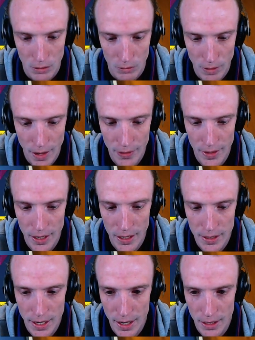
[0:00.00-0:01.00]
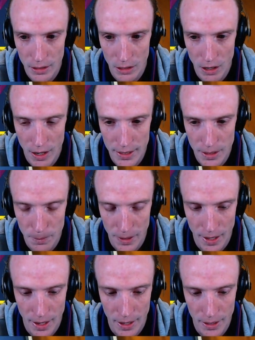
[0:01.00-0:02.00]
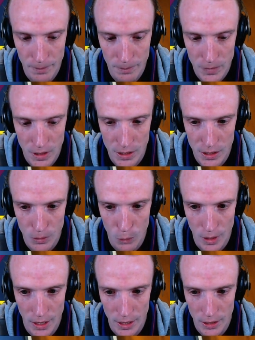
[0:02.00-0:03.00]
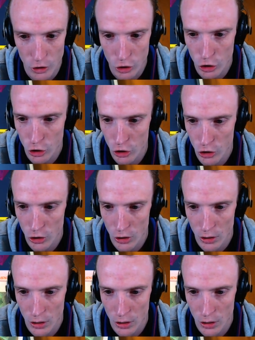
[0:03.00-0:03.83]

run the Tate Liza play, the switch